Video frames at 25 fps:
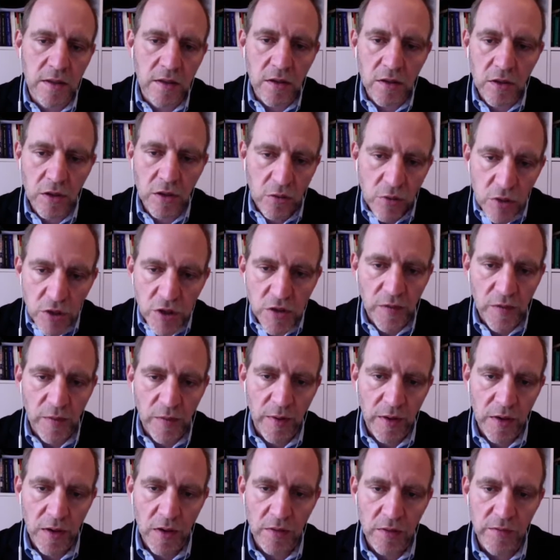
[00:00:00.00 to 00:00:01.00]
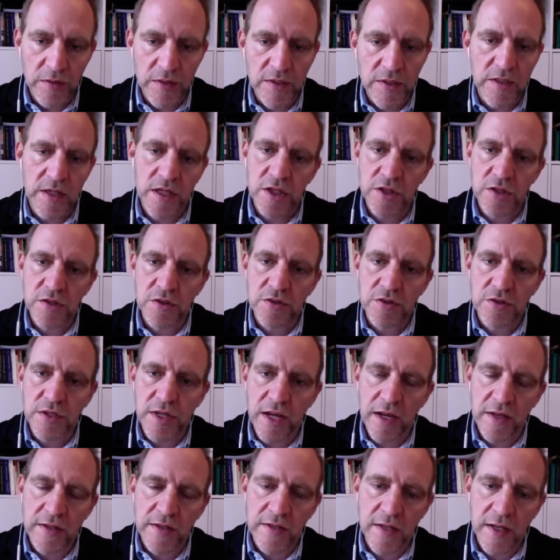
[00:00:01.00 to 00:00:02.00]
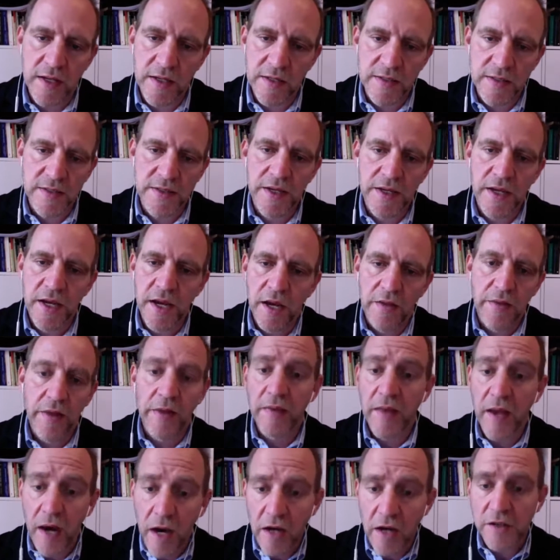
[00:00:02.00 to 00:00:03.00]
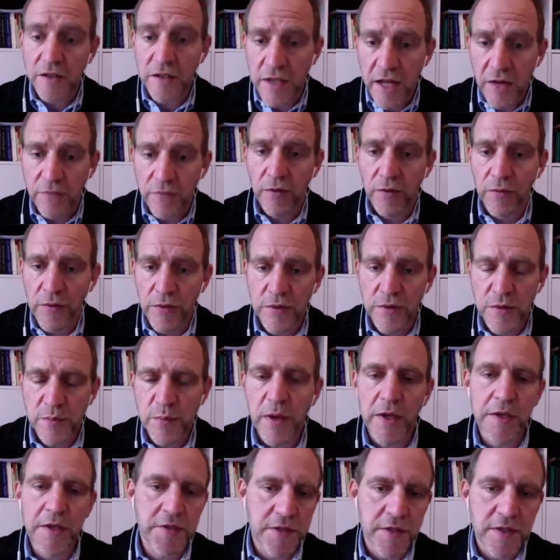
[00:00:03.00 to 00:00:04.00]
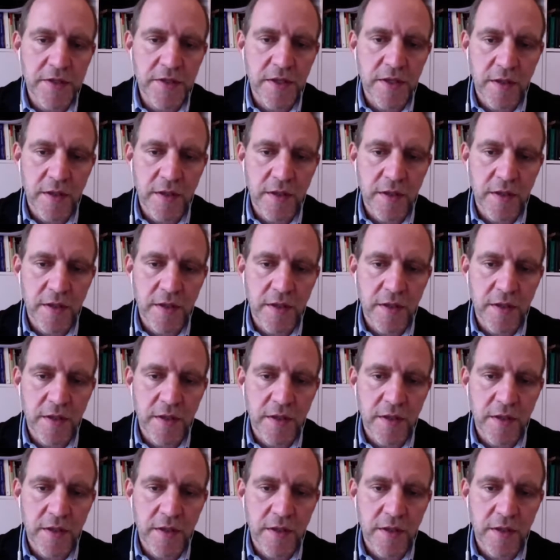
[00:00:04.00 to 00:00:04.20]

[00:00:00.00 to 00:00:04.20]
conclusion from our conversation today, is that there aren't enough of those spaces,